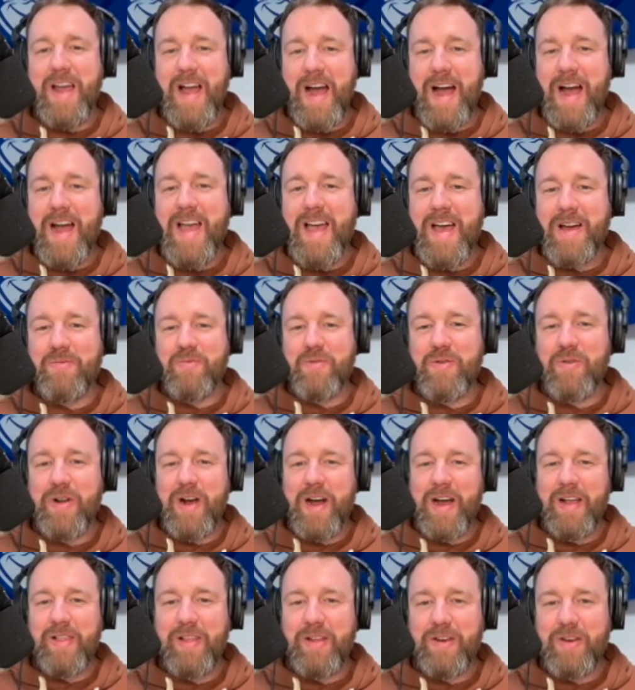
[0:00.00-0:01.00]
had Rhode
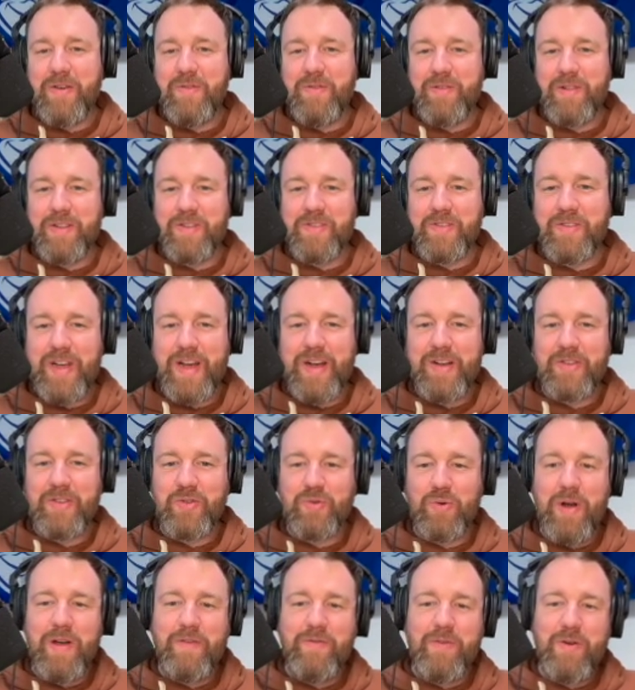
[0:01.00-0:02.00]
Island over LaSalle,
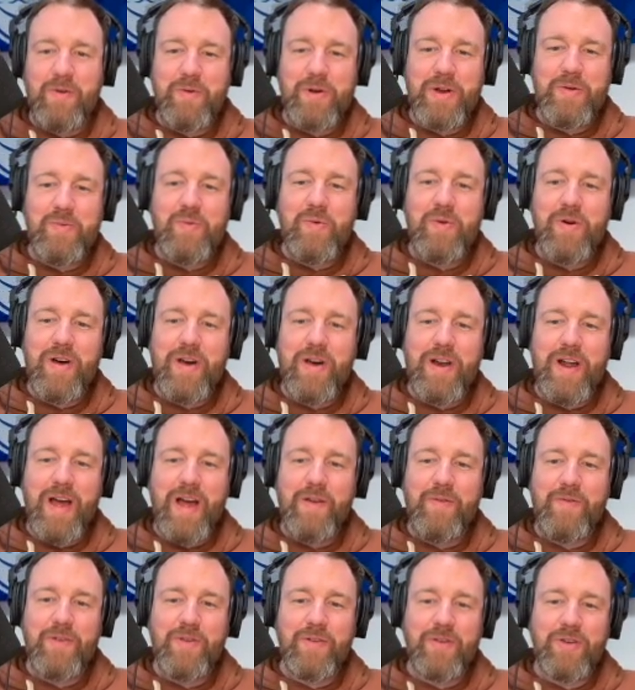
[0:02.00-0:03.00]
so I've already won. I
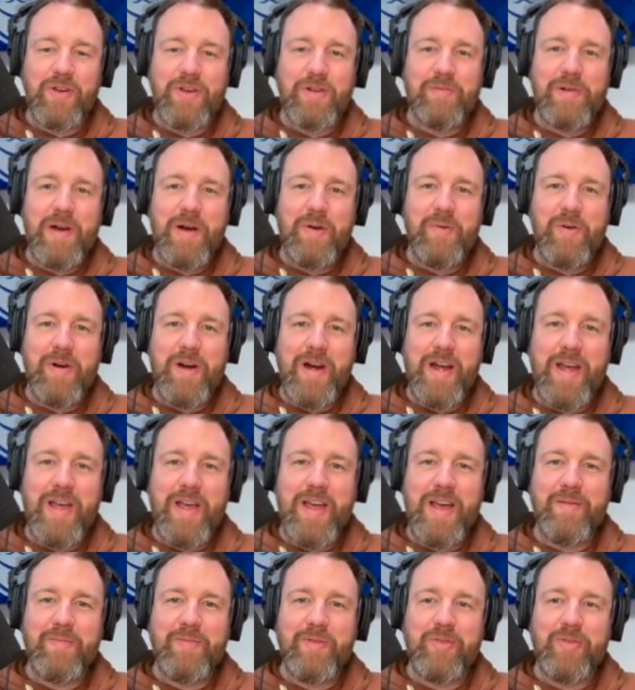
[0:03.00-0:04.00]
feel good about where I
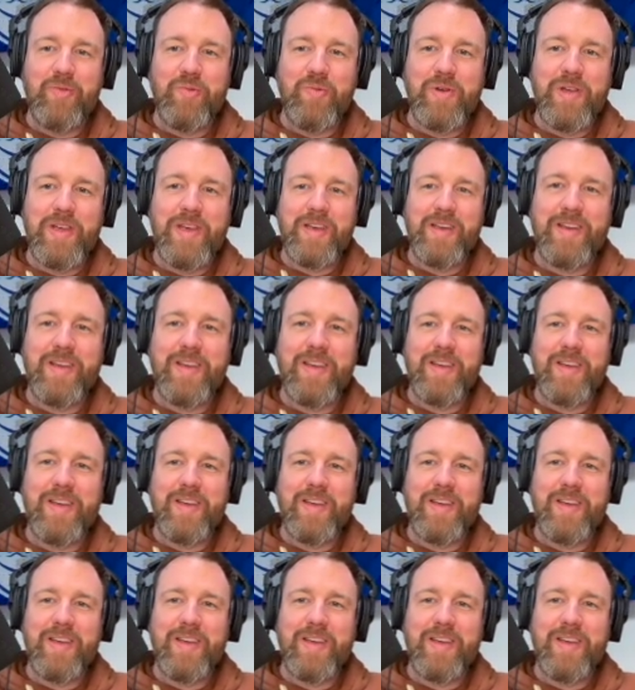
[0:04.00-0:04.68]
am this week.